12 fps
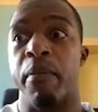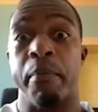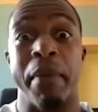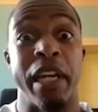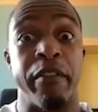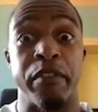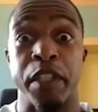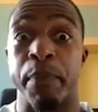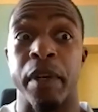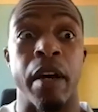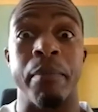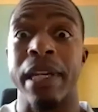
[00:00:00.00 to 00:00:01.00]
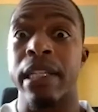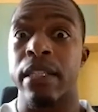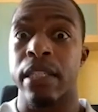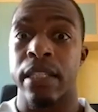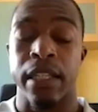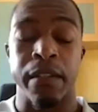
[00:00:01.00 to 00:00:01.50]
Men have just become less
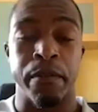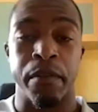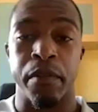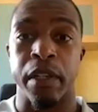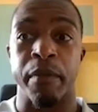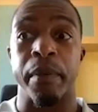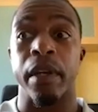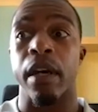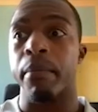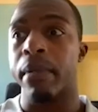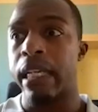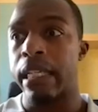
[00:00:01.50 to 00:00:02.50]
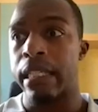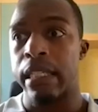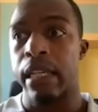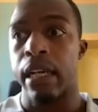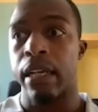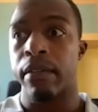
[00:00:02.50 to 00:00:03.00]
successful. They've become
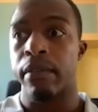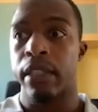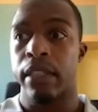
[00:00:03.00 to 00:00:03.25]
lazier.